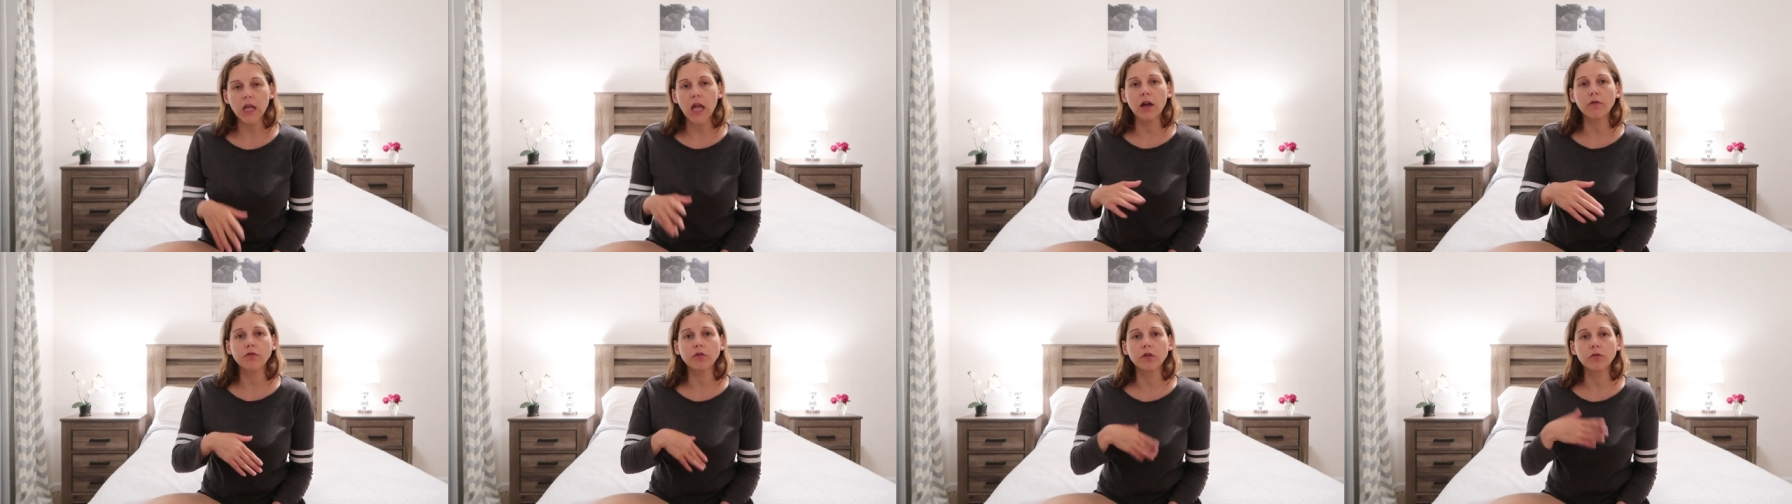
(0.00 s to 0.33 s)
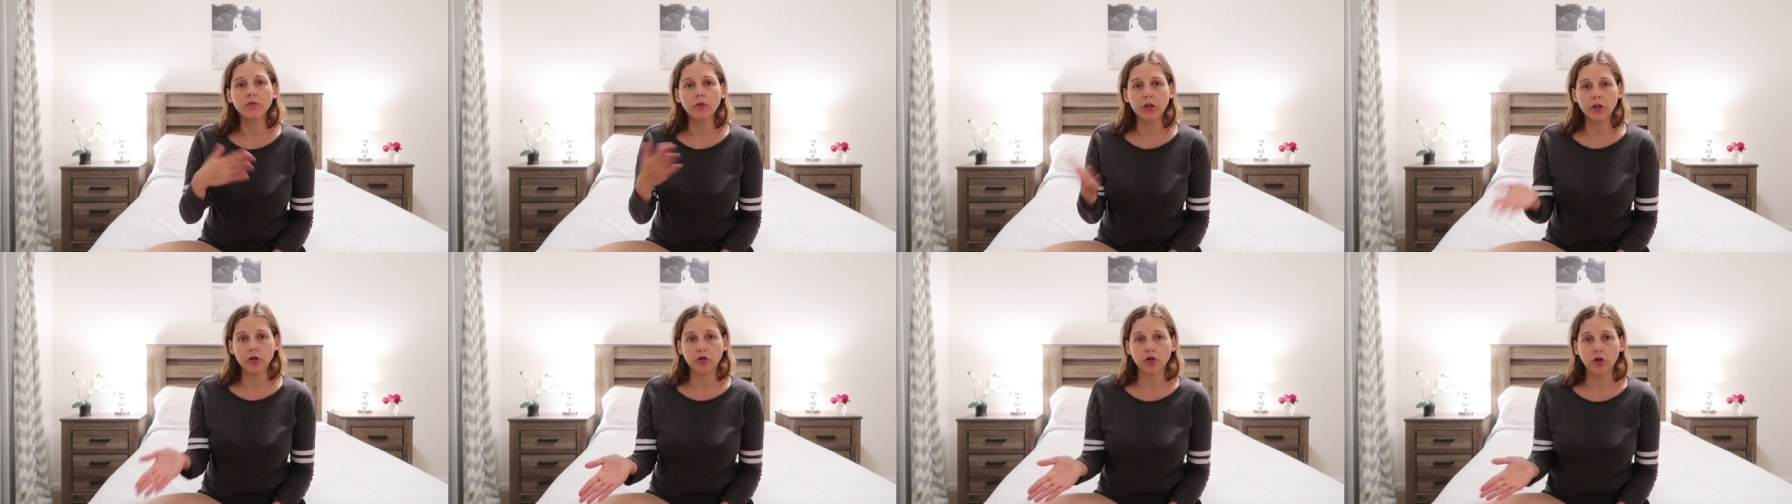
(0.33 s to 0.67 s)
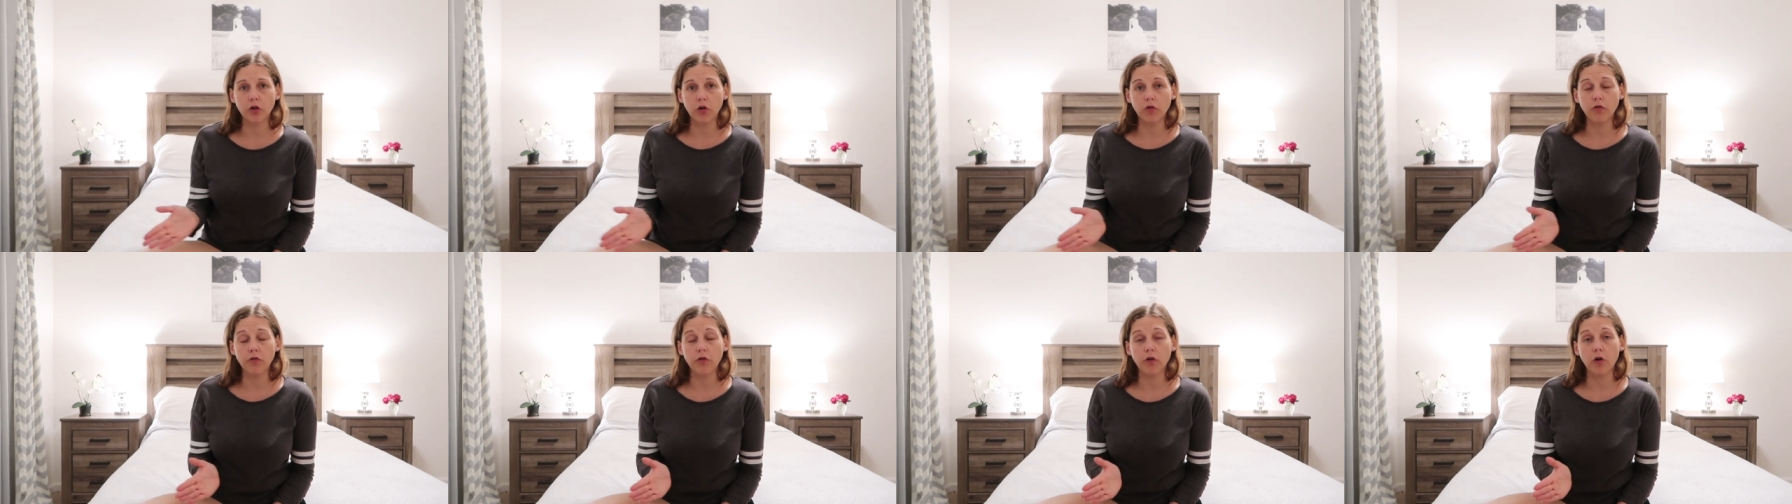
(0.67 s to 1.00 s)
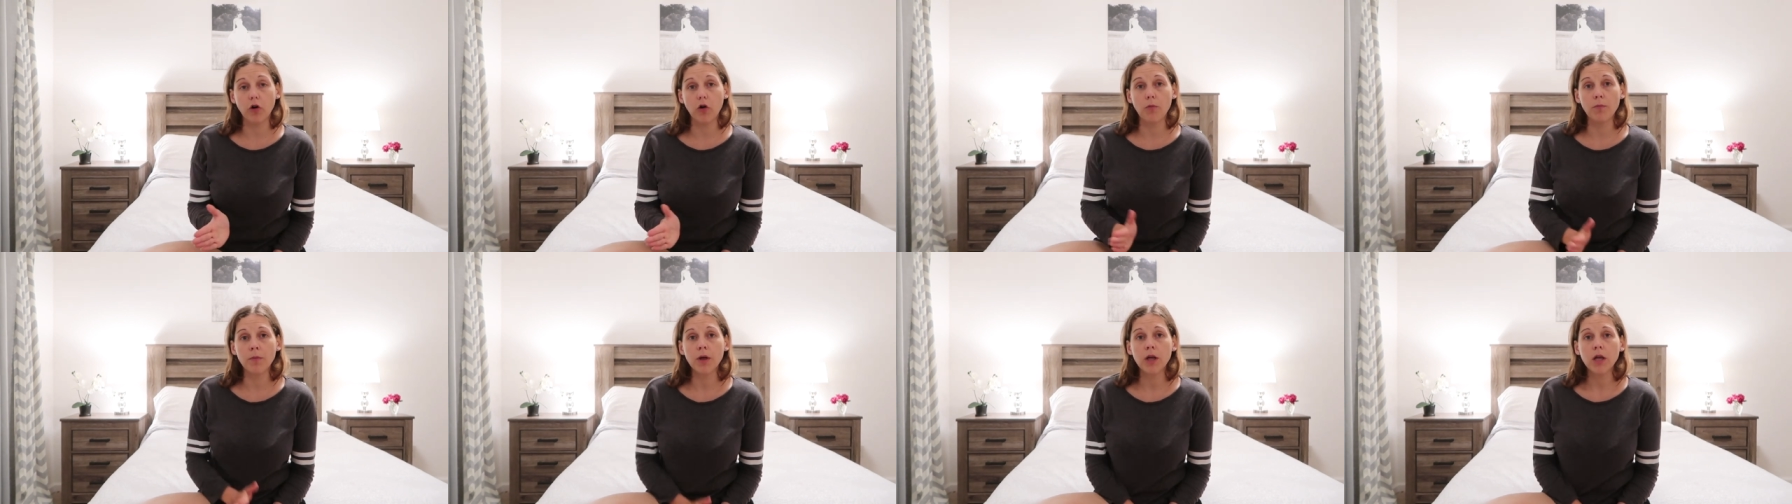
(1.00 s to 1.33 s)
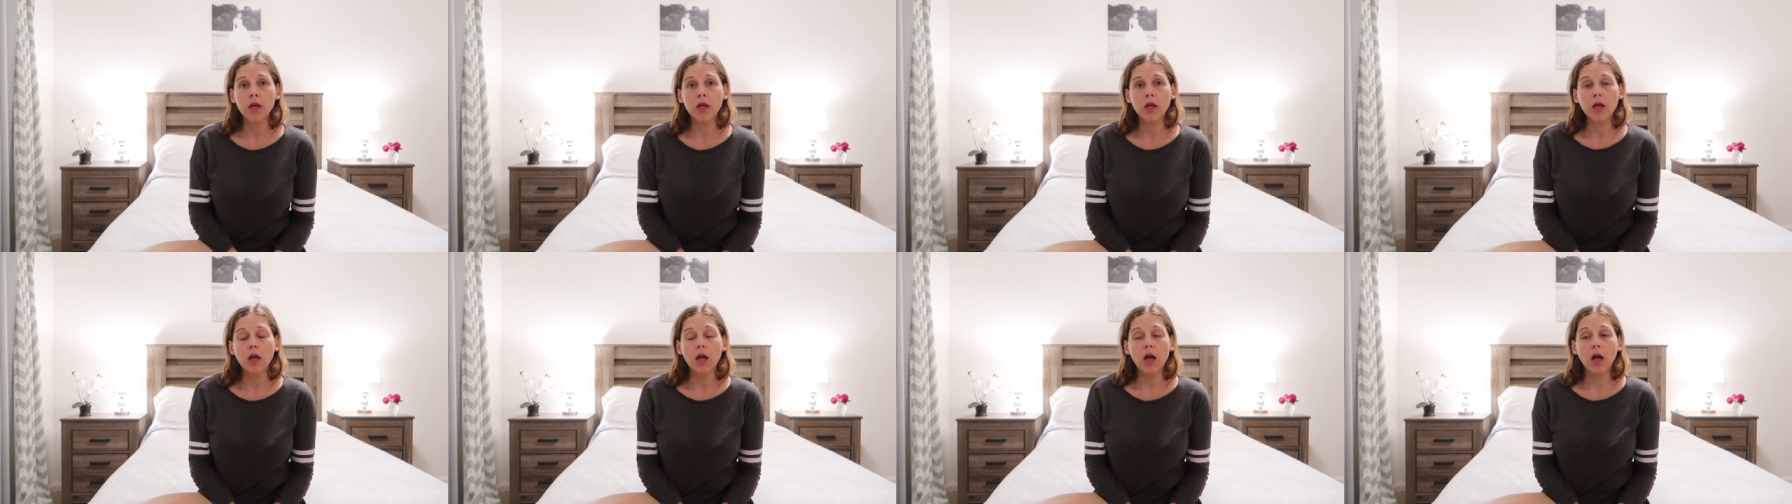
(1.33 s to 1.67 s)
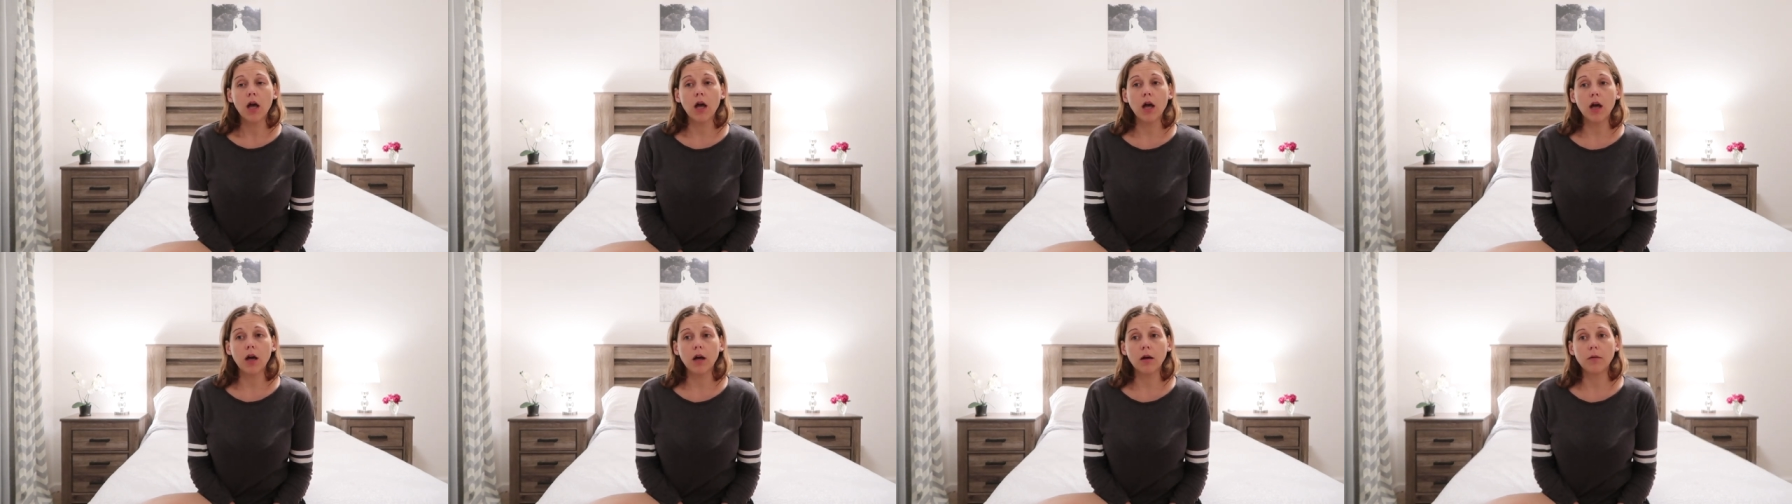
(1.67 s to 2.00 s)
after we drove home
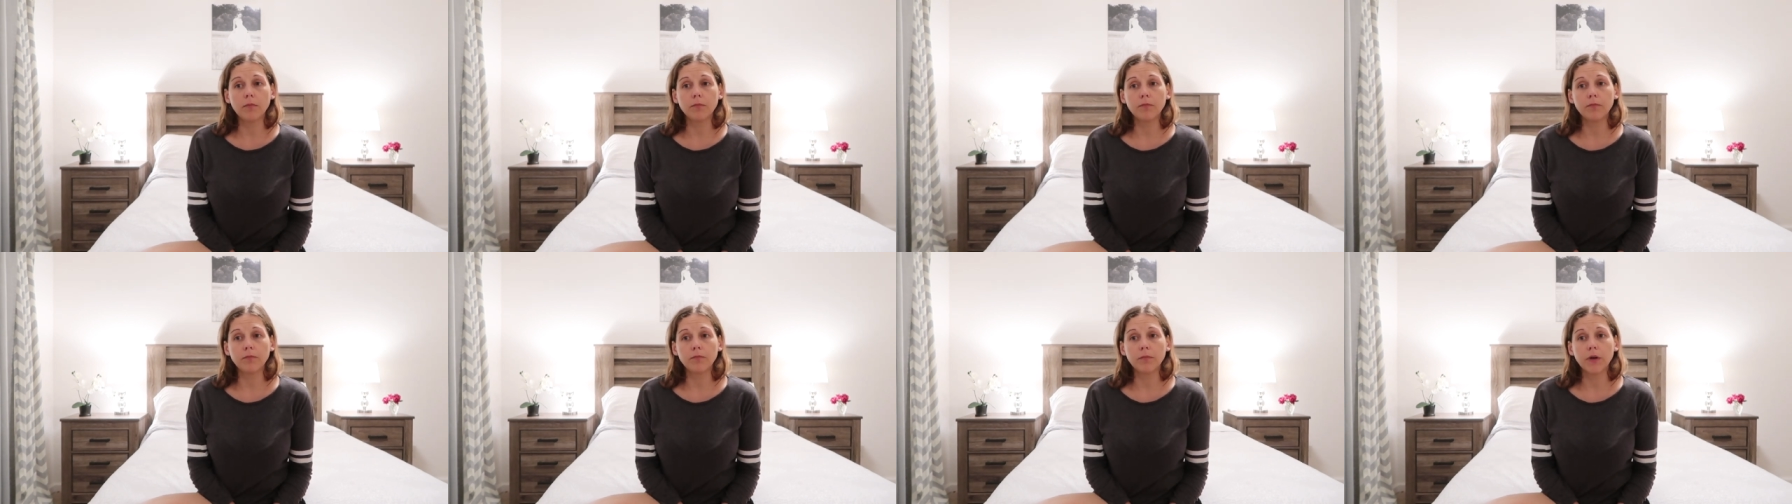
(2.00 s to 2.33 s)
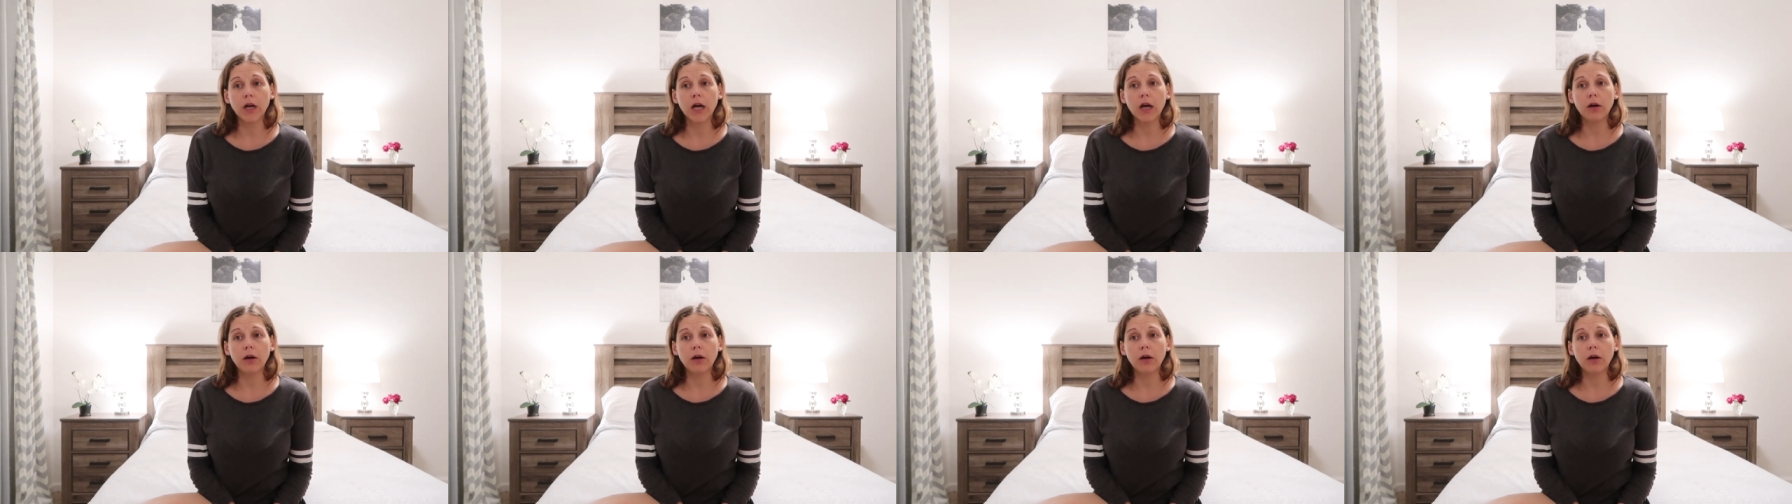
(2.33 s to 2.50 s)
um,